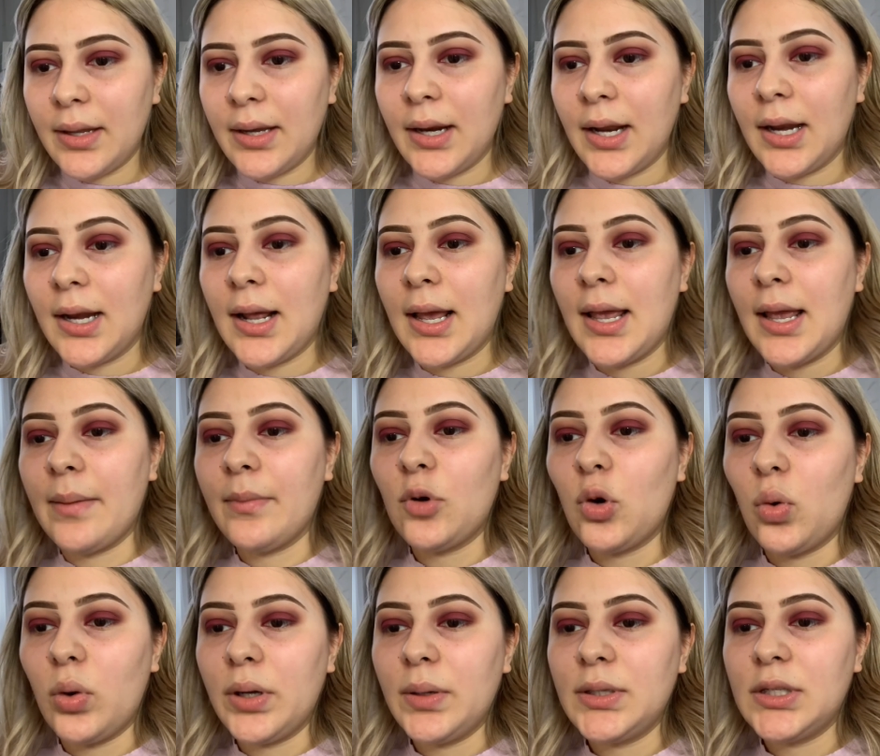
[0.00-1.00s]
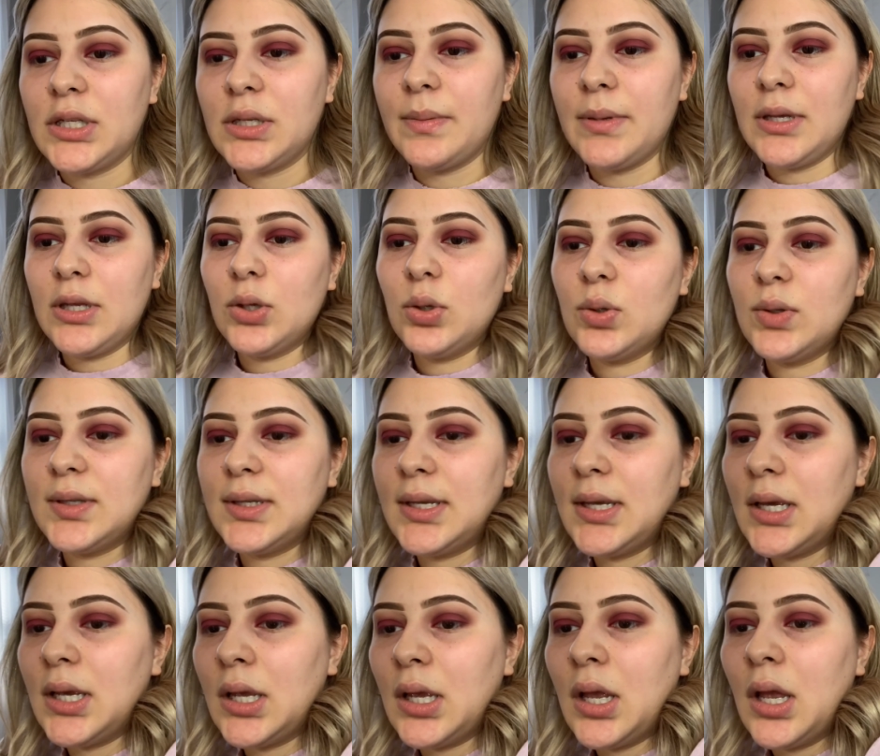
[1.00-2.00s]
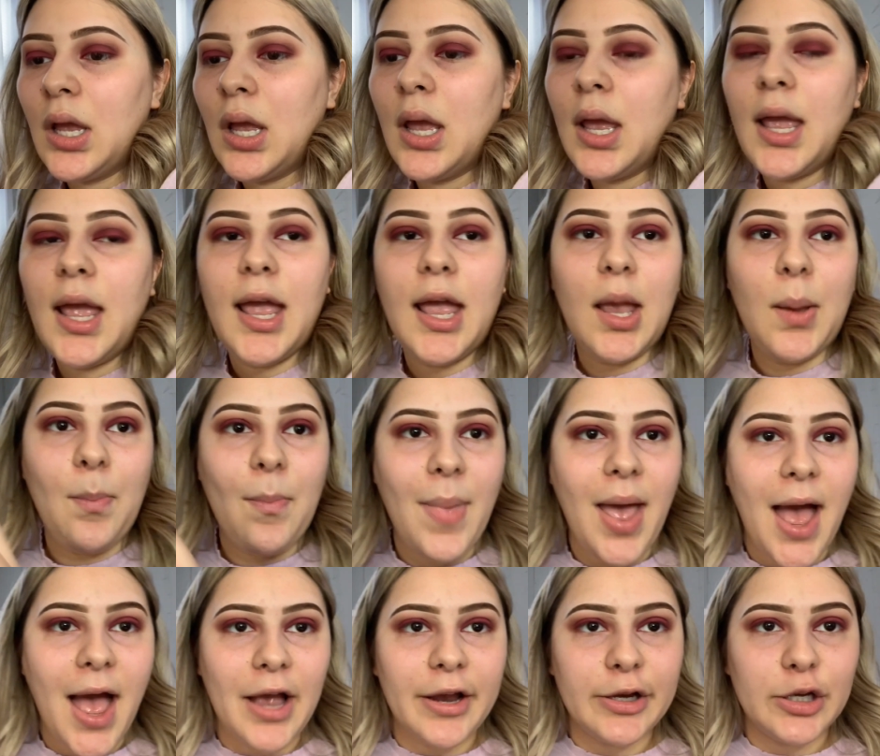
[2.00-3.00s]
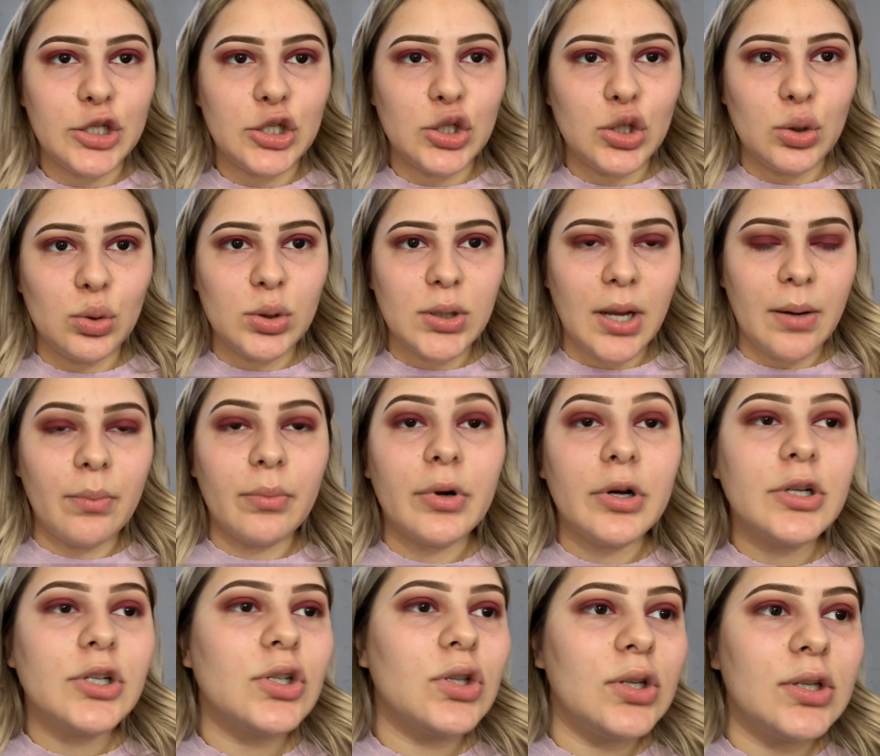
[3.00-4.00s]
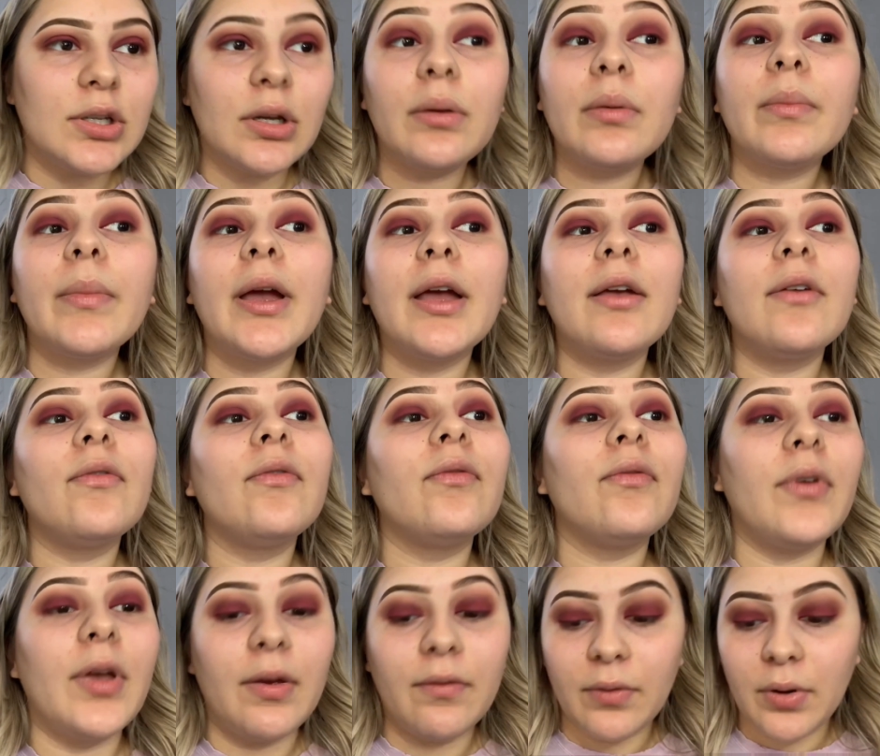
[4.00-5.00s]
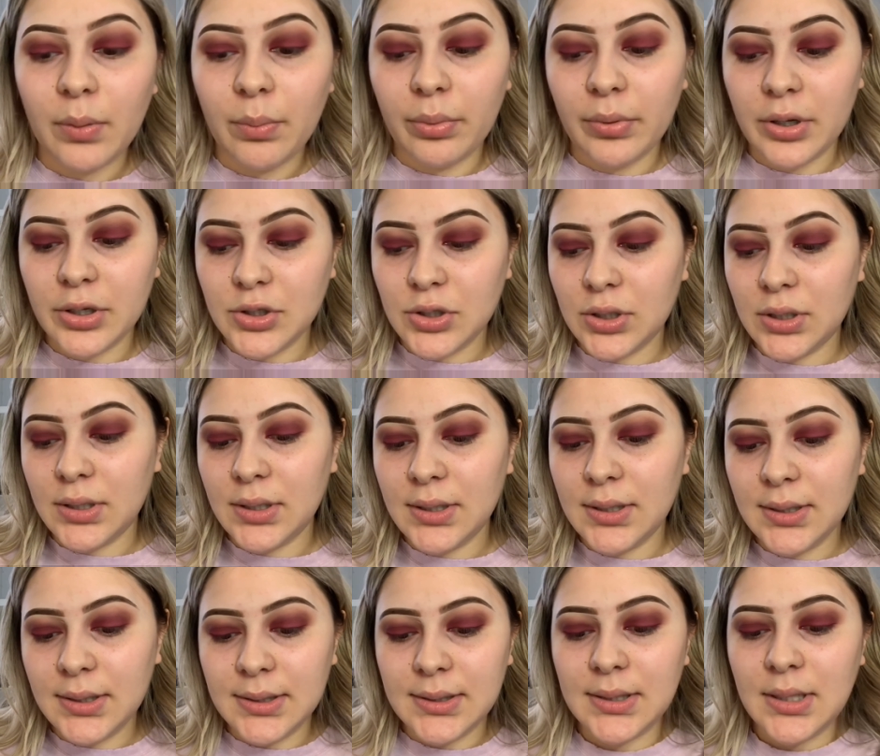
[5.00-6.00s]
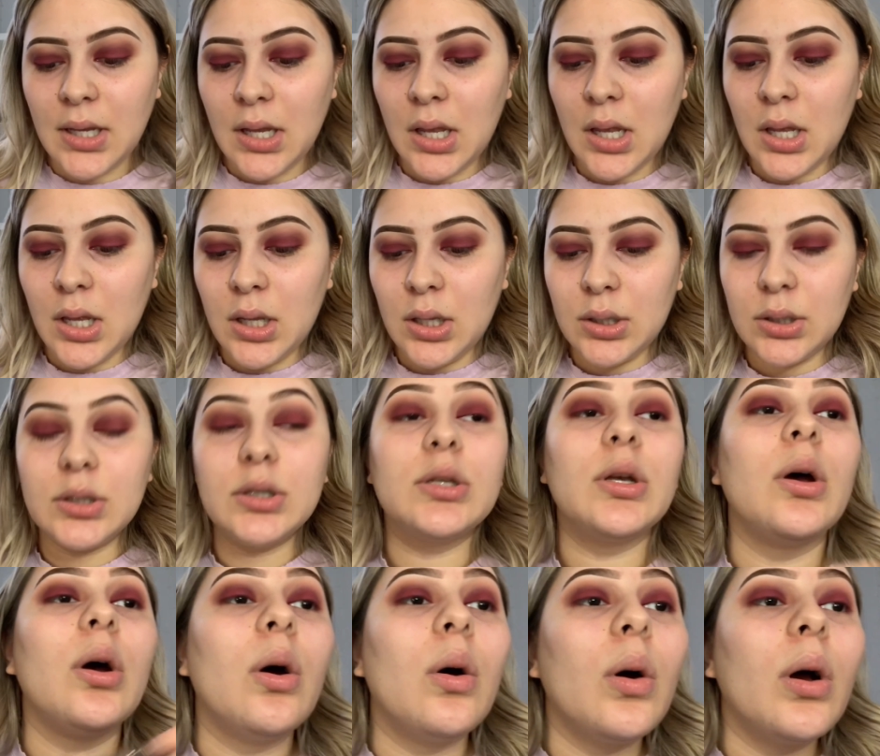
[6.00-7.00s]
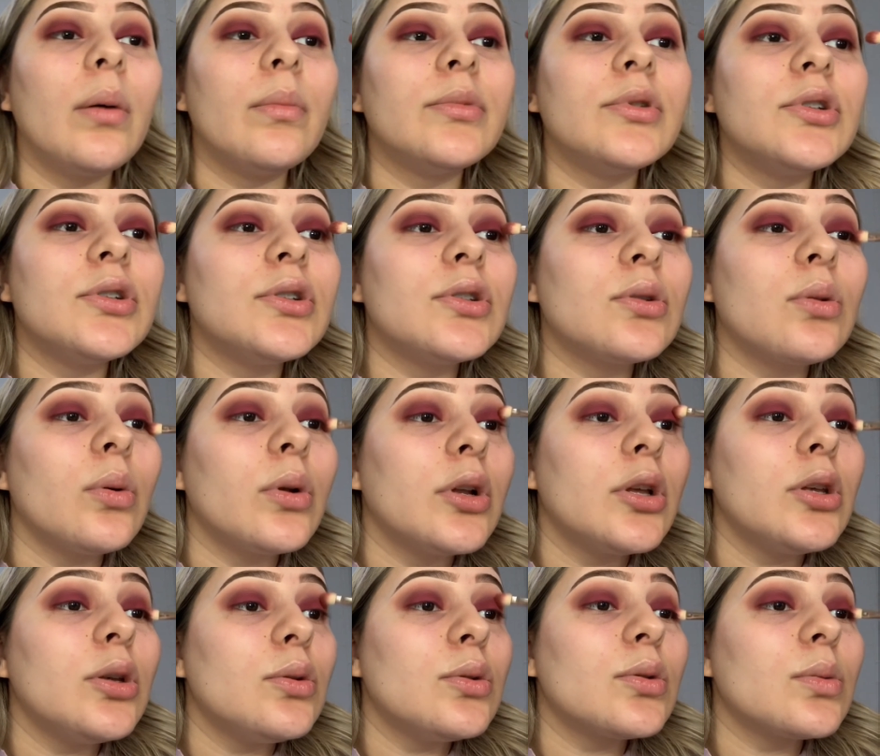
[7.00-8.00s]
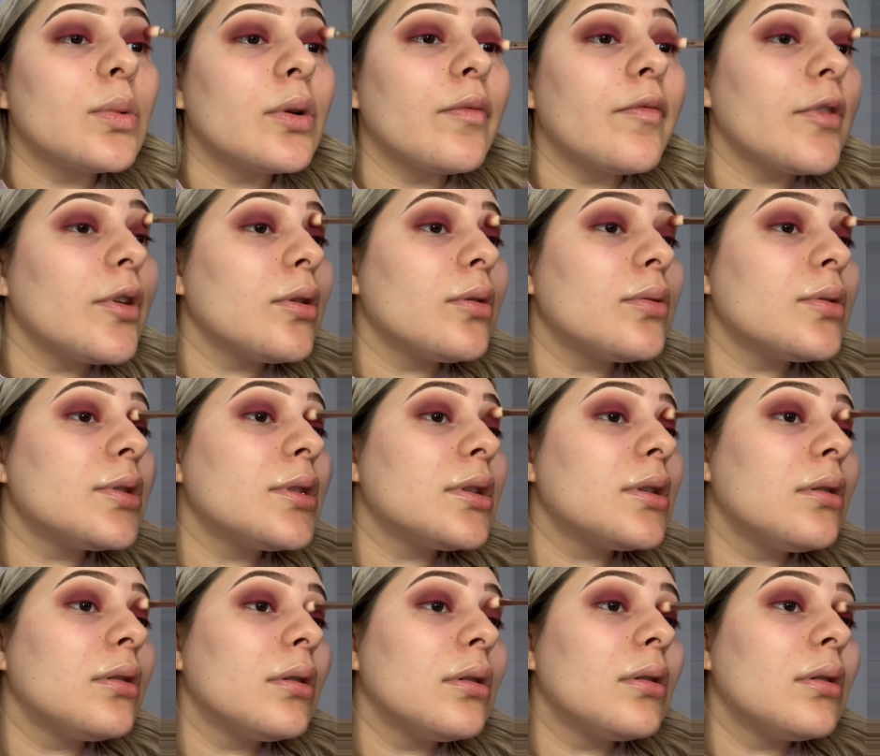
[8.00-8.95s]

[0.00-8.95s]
And I am going to be using a MAC 210 brush. These are my favorite brushes. So I'm just going to use one of those.